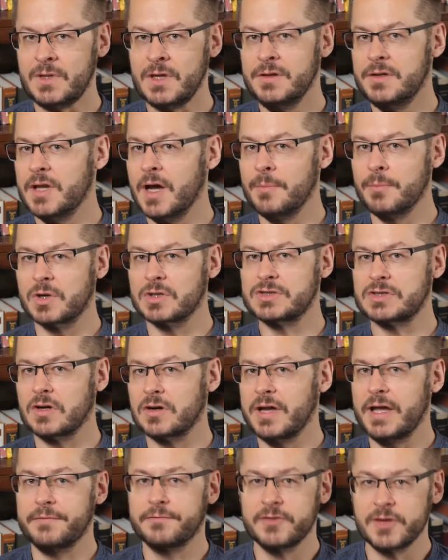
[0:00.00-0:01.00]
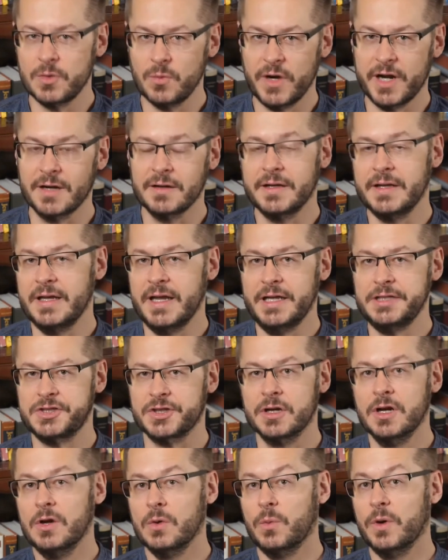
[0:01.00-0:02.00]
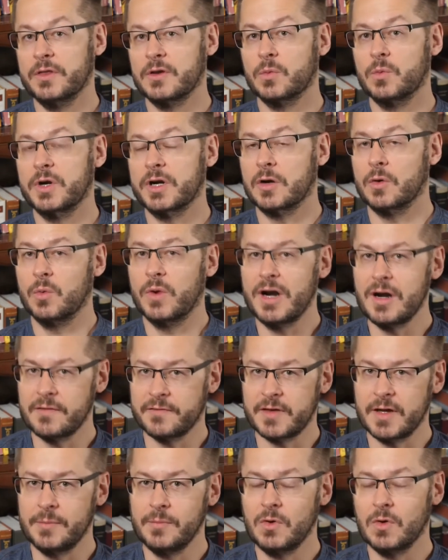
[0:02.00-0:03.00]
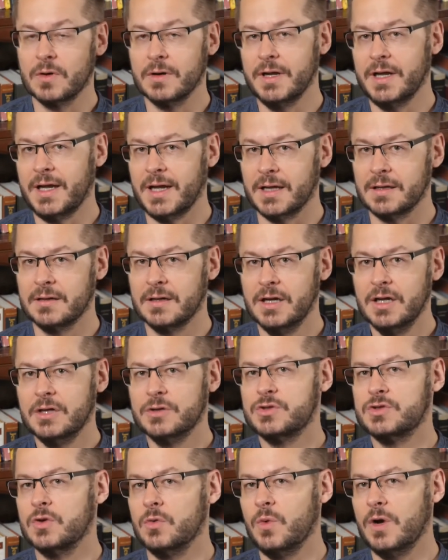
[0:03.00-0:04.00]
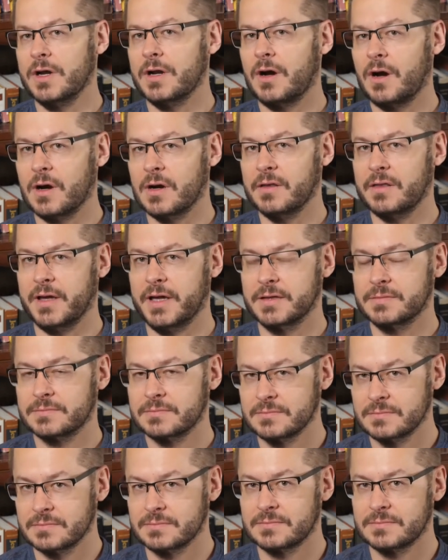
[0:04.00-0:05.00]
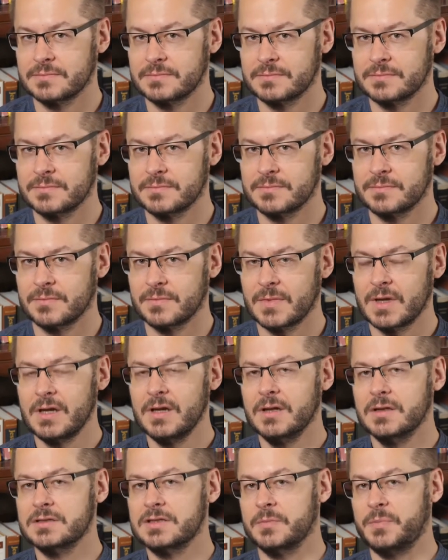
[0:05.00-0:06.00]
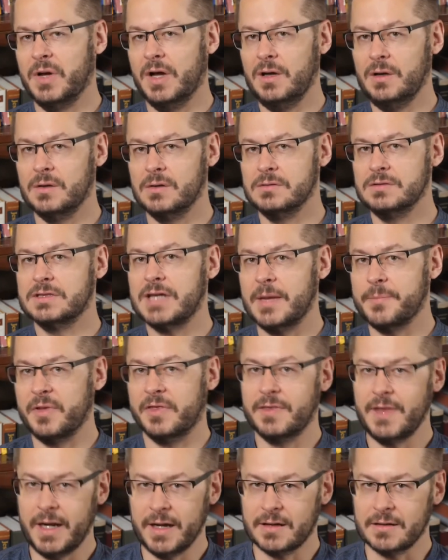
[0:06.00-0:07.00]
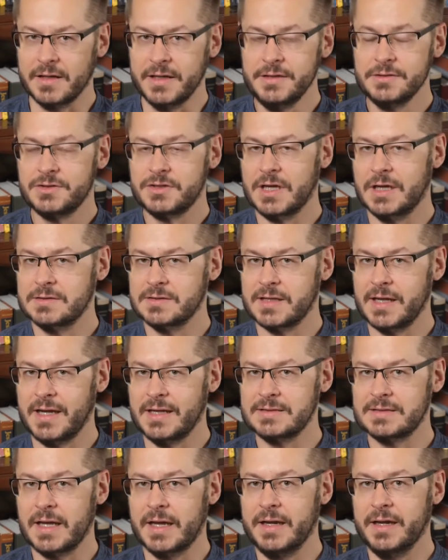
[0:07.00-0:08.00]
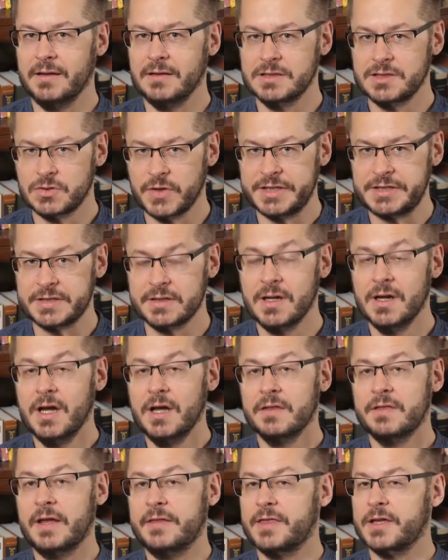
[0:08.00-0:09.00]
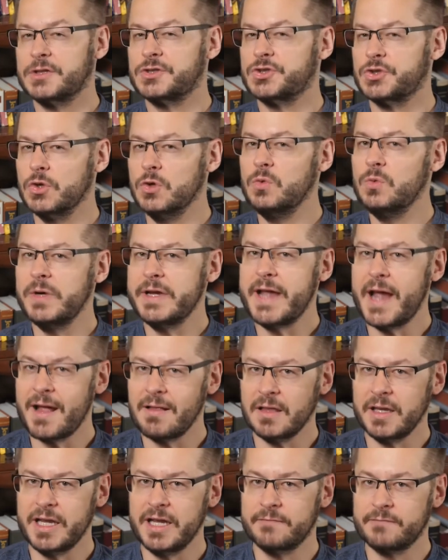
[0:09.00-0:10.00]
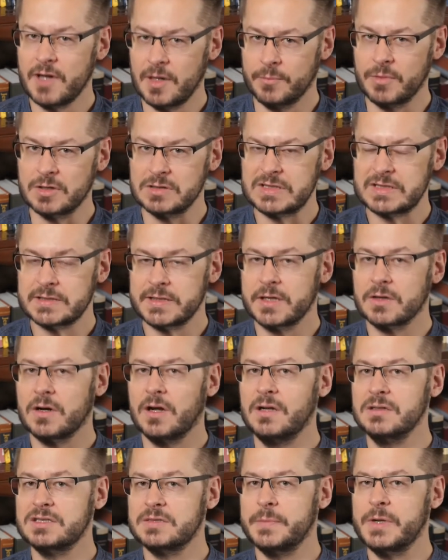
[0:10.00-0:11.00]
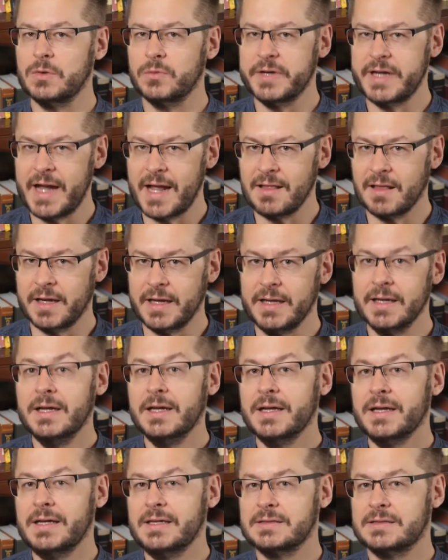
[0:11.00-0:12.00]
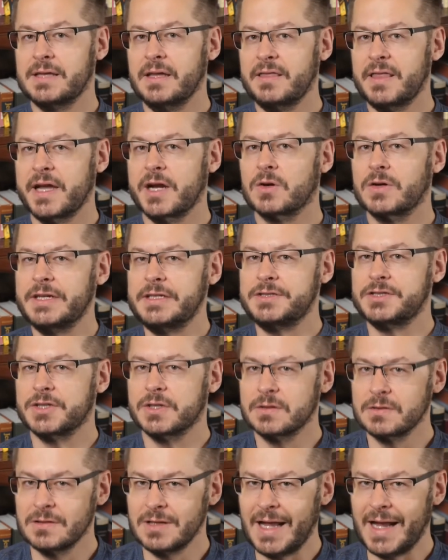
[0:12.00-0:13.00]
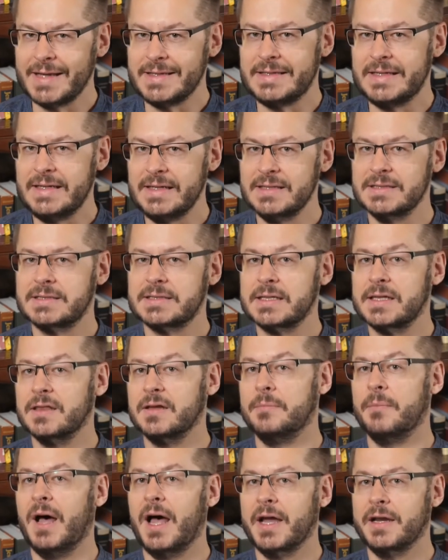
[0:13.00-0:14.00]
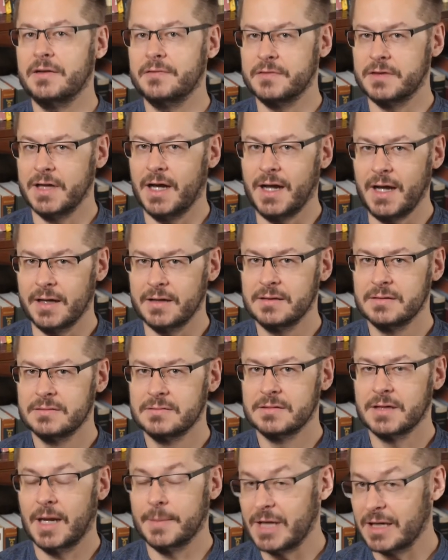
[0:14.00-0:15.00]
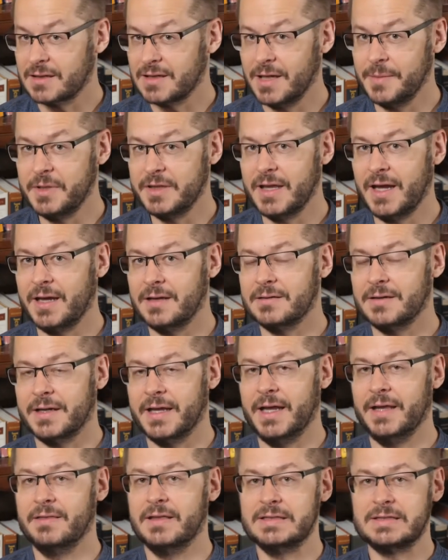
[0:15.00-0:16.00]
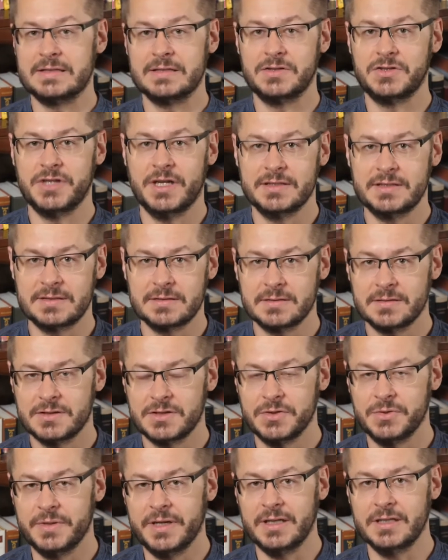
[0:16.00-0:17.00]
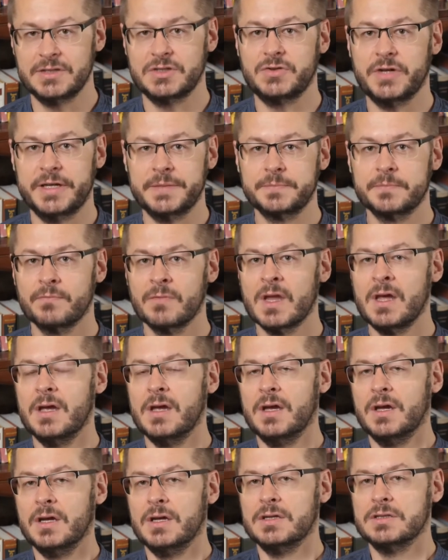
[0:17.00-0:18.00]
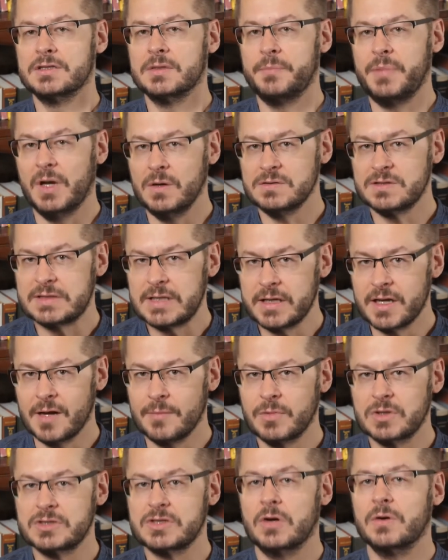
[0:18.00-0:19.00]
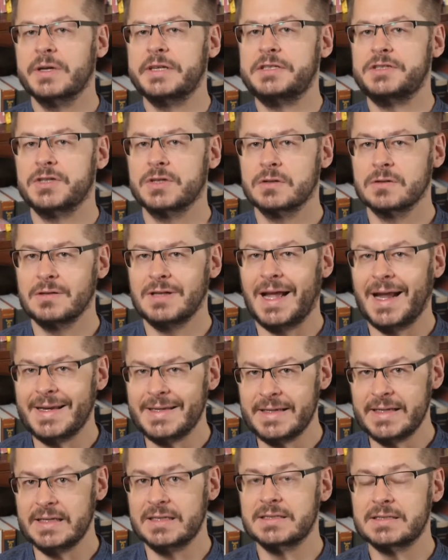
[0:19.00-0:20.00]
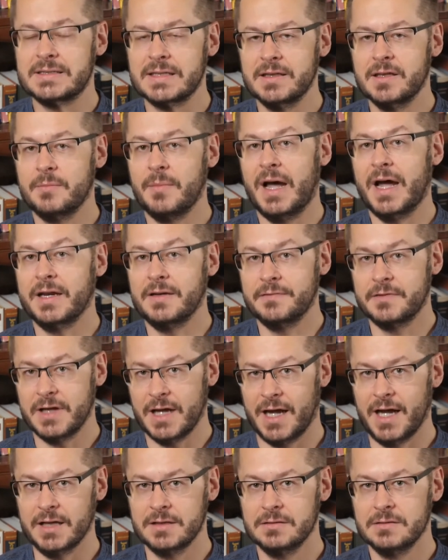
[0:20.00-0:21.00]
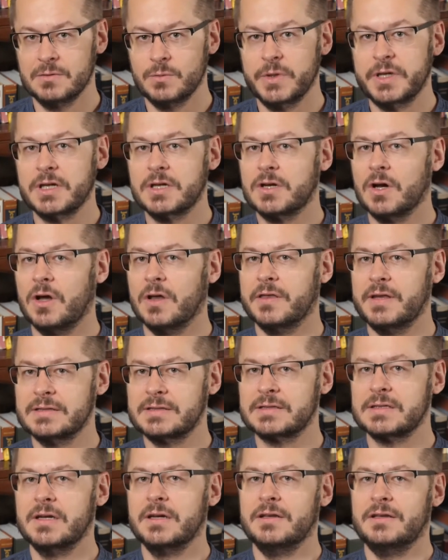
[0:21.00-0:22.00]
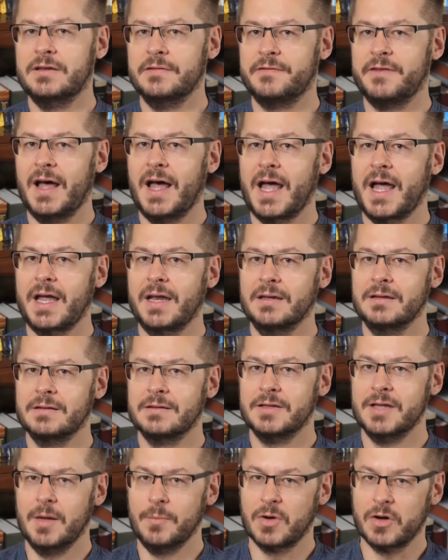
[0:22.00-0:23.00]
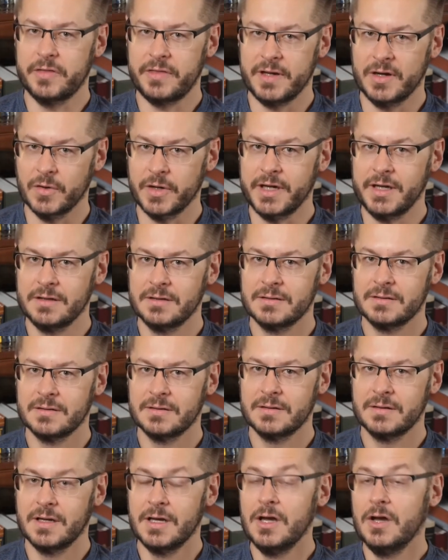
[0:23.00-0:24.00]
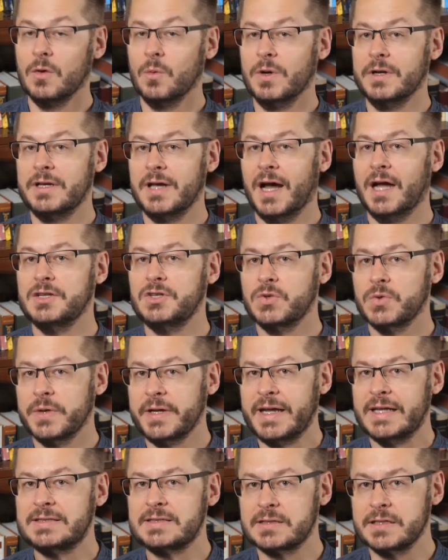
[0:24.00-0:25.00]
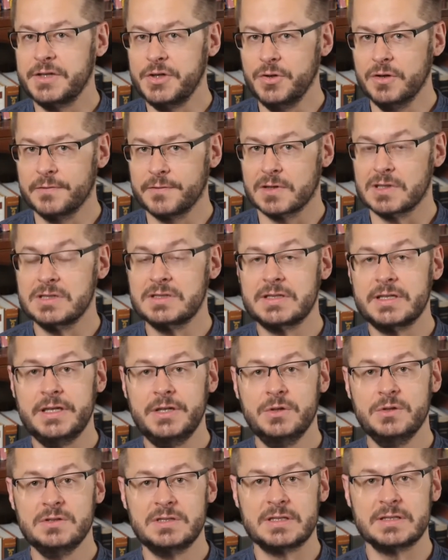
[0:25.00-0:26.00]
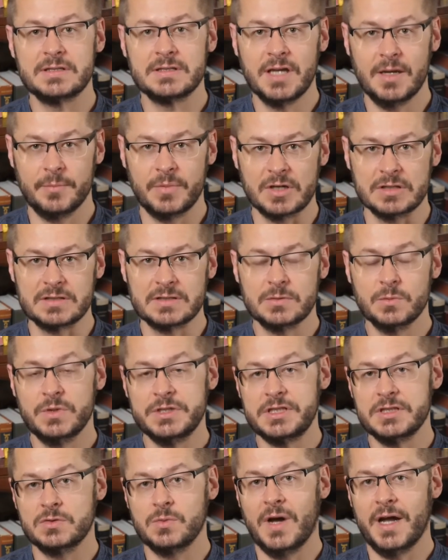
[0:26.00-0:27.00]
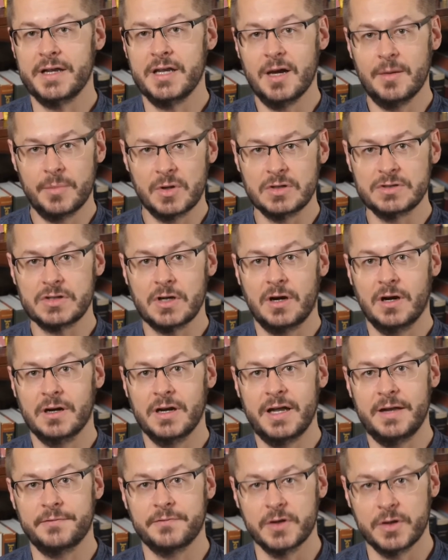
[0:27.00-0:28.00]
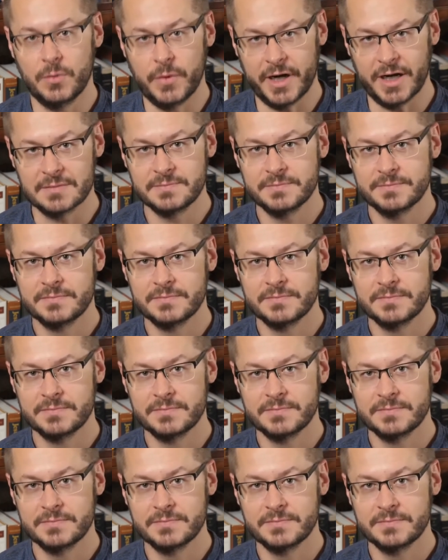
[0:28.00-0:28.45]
Numbers are everywhere in nature, whether we're aware of them or not. So, what are they? Suppose, hypothetically, just as an illustration, that the true reality of numbers, their ultimate reality, is that they are eternal ideas in the mind of God. I'm not claiming that. Again, this is just to illustrate. Suppose that numbers are eternal ideas in the mind of God. We could call this divine number theory. When God creates the universe, he uses numbers, which is why numbers are everywhere.